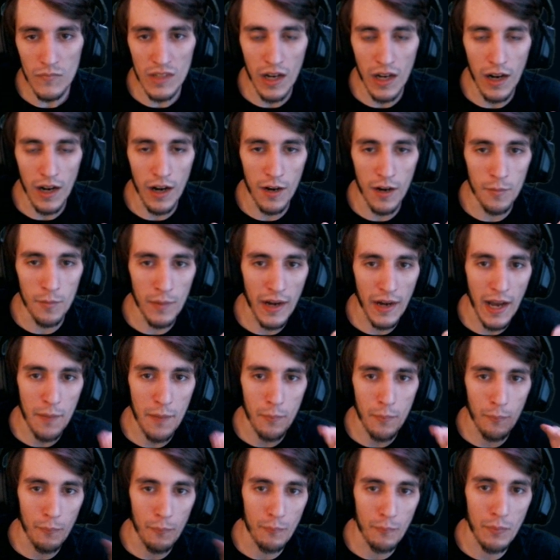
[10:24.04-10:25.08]
I
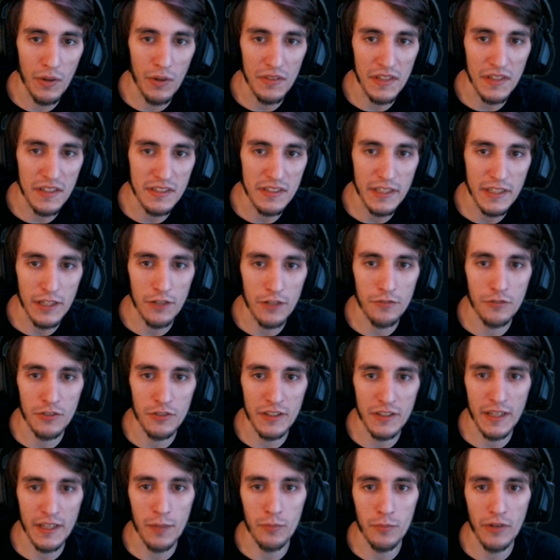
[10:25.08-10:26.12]
put these here for
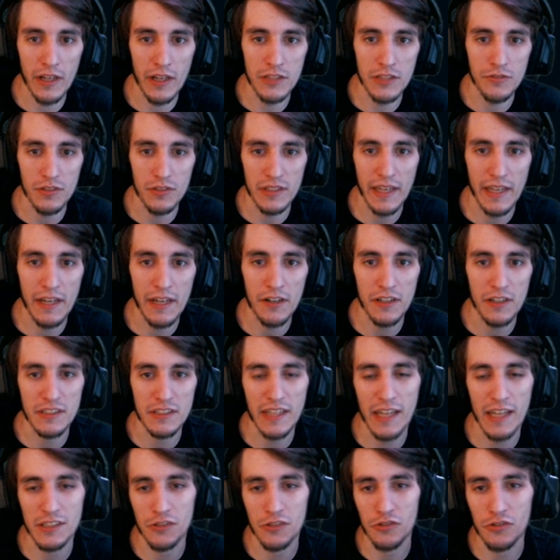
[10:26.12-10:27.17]
the upgrades for later because
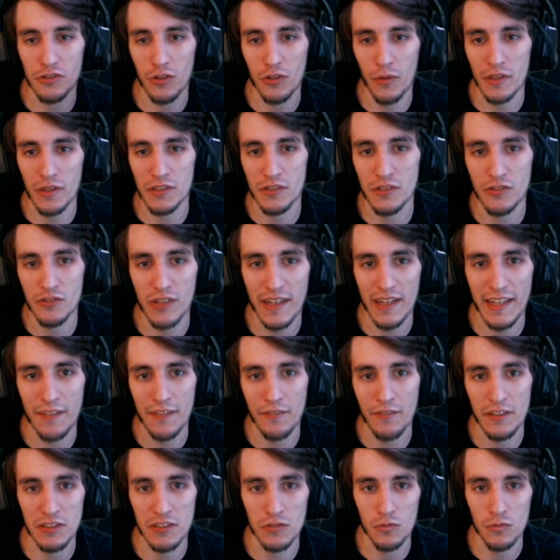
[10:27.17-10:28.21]
as you should always try to get
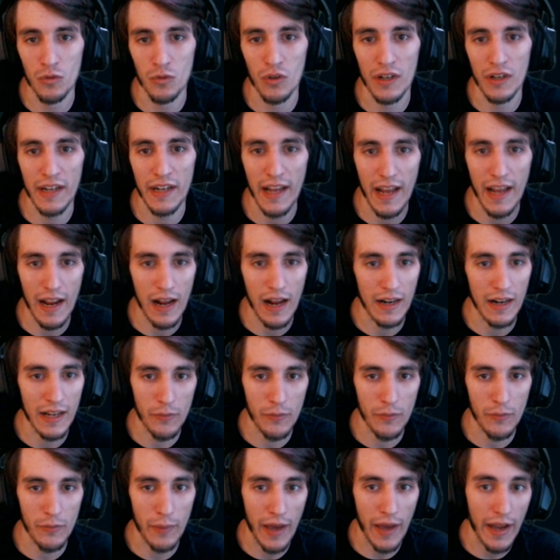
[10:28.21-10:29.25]
a vision ward on
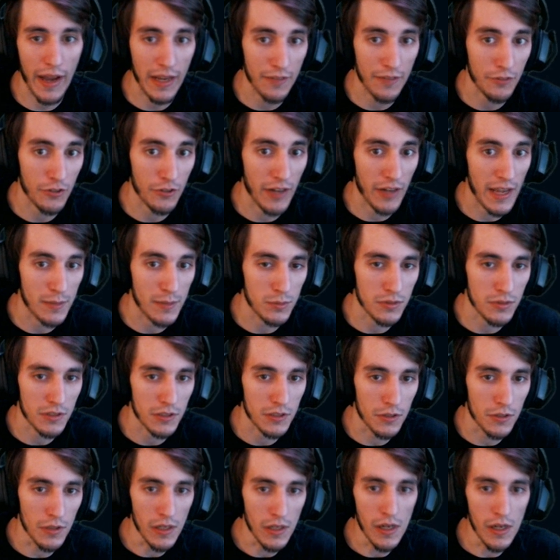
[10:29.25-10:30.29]
every back if you're able
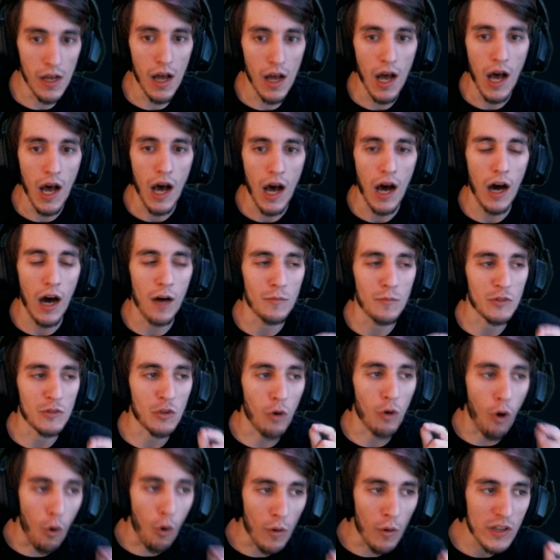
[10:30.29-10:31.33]
to. You
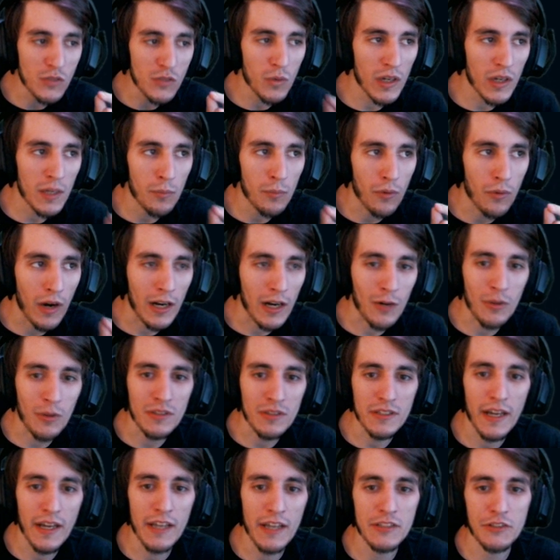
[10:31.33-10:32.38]
always want to
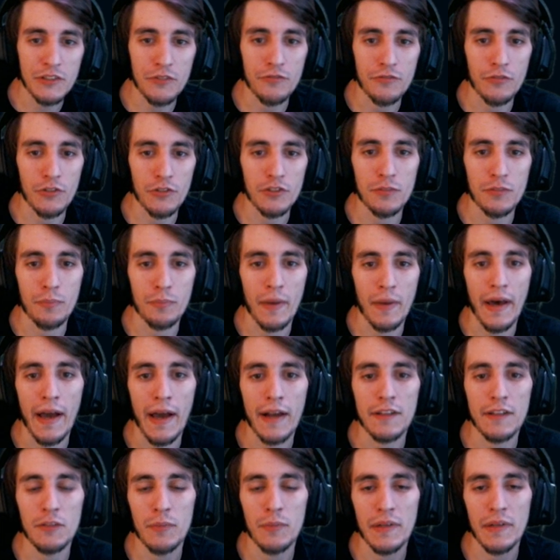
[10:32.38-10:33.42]
prioritize your first
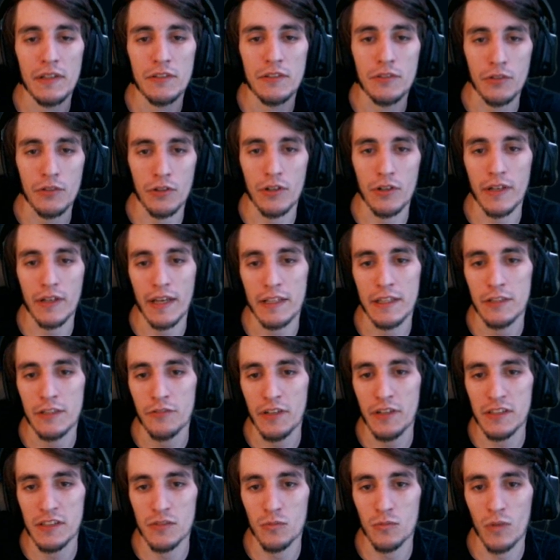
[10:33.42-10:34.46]
back to be a Dirk, and the
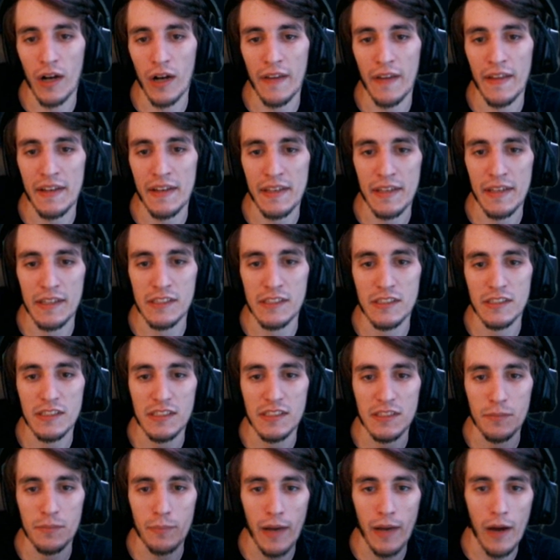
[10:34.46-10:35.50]
reason why that is
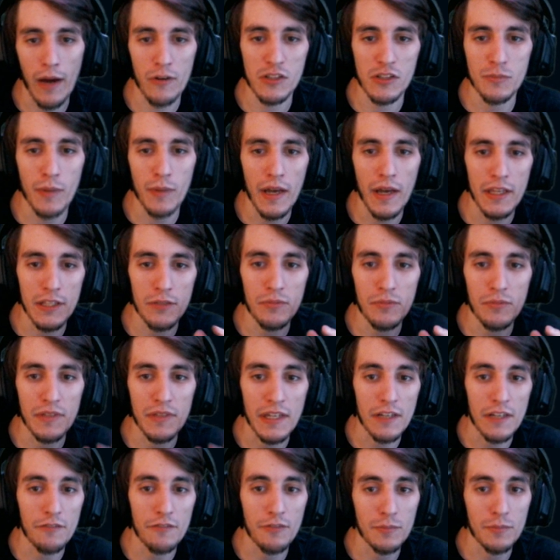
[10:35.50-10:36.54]
because the power spike you
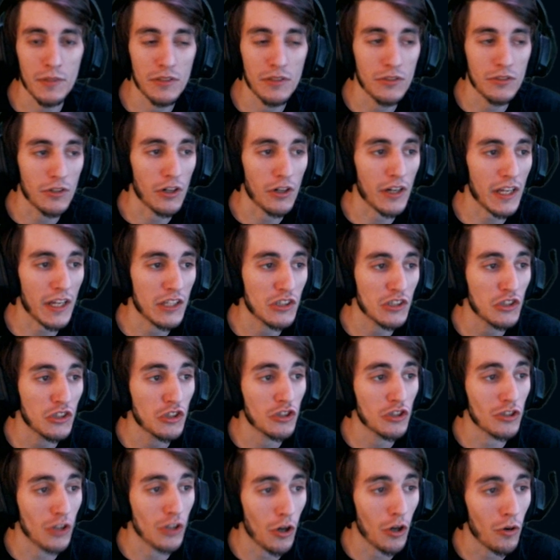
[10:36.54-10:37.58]
get from the Dirk is
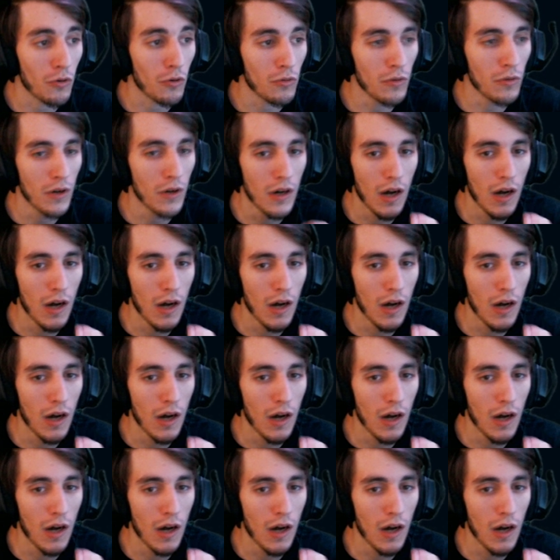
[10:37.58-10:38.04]
so